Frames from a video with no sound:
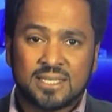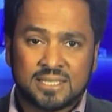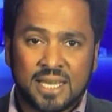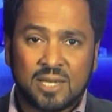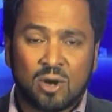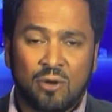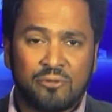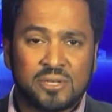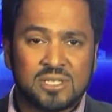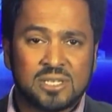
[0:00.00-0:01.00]
take
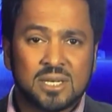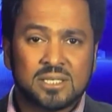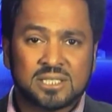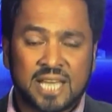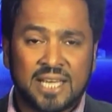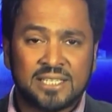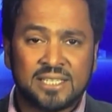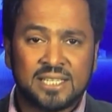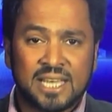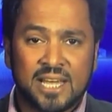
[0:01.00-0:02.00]
office, stand in
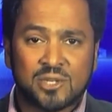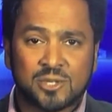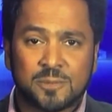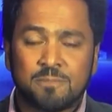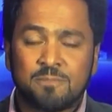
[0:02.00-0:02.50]
the election,